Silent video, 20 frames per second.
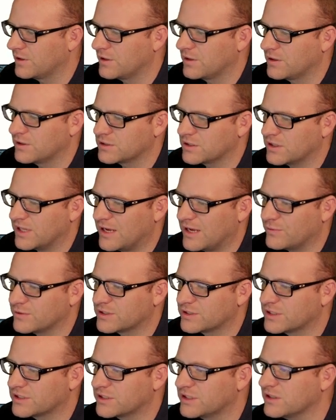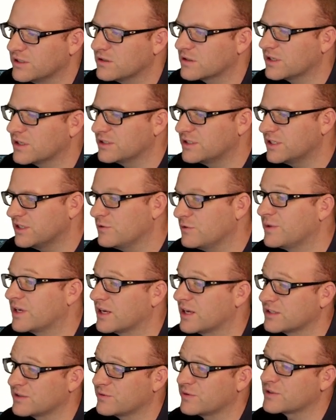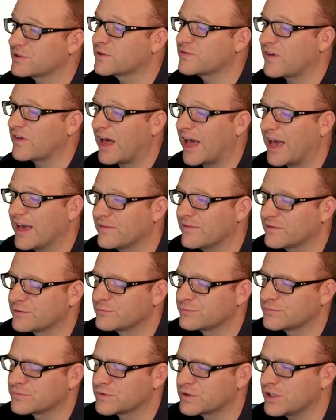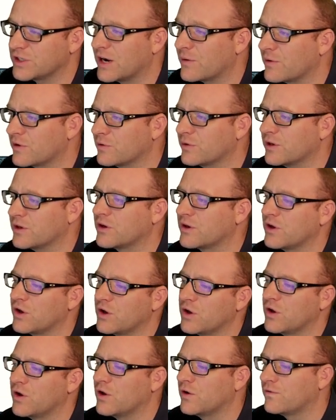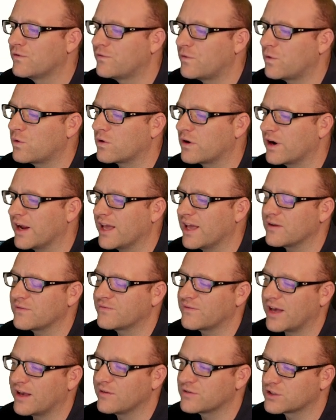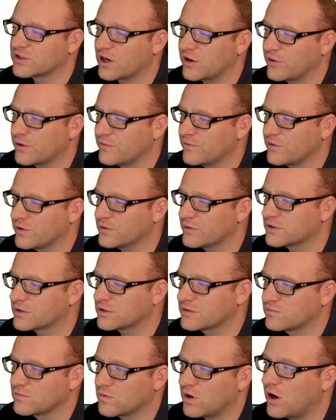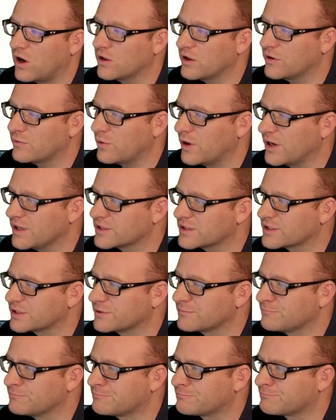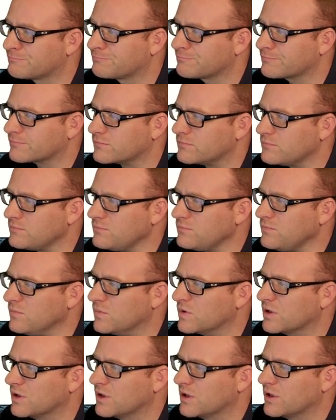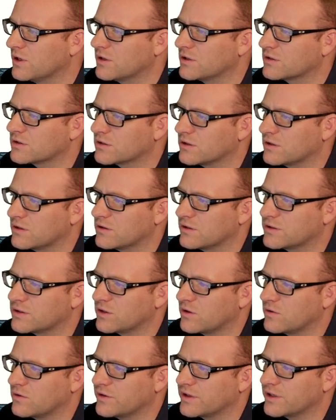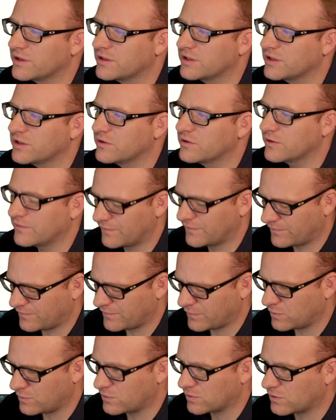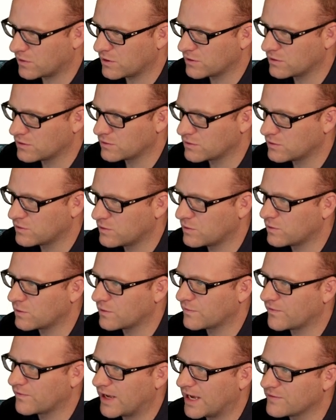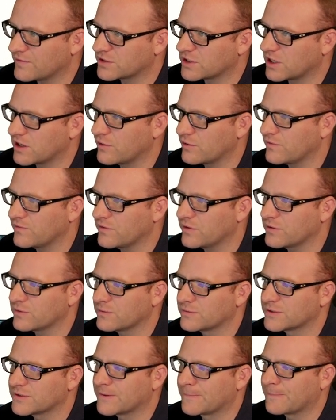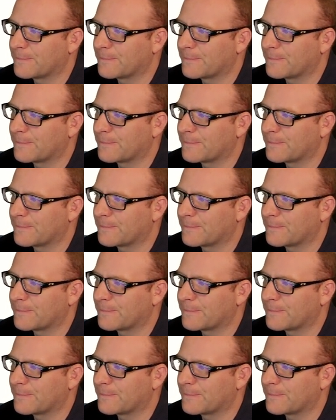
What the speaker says: So that will still continue because it was 5. So now we're doing 4 and 5-star reviews all at once. So let's only continue if 4 or 5-star reviews.